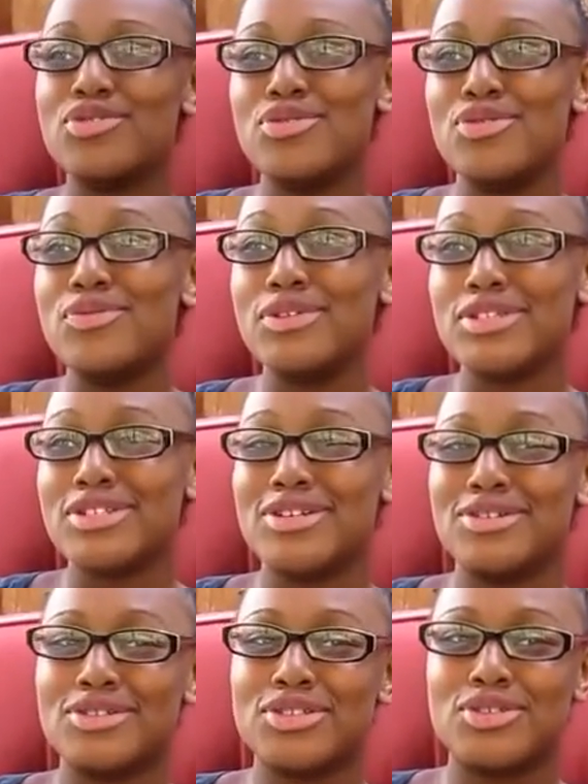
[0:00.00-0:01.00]
Who wants to
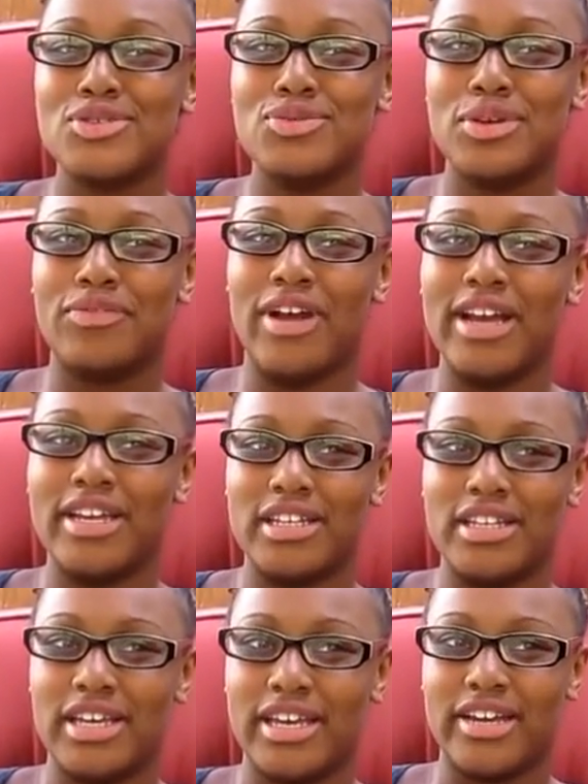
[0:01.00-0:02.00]
go to school with
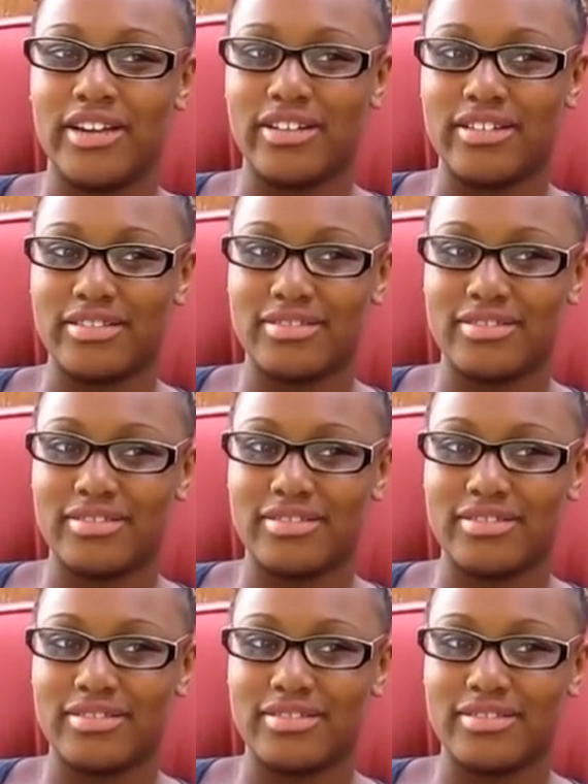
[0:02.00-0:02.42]
raggedy hair?